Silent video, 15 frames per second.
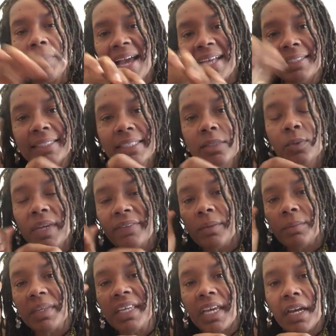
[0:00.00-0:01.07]
Pisces, we have
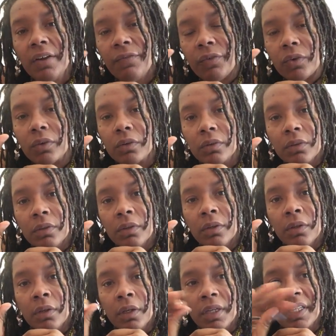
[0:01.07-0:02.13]
to be careful.
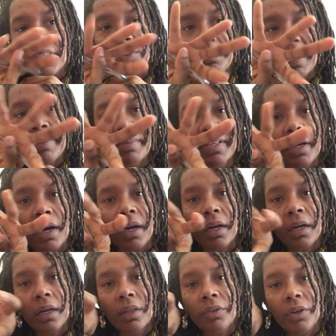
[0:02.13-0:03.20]
And there may be
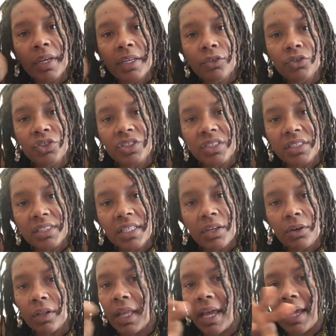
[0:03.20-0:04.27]
other energies
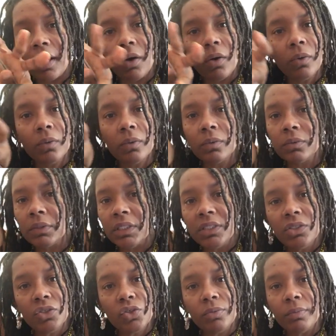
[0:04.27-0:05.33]
that are like, oh,
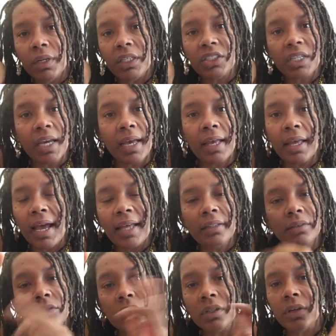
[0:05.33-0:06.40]
this is too much.
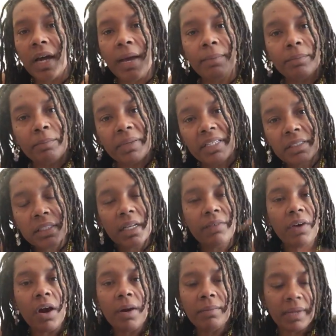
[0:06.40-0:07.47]
I'm peace,
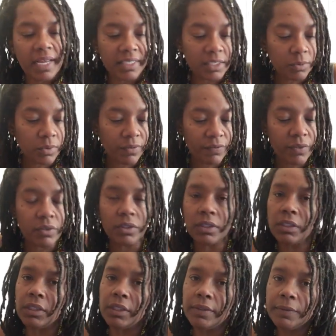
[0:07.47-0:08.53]
love, harmony. I just want to feel
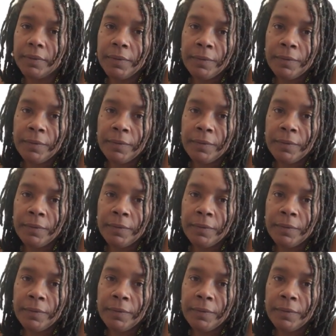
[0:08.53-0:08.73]
good.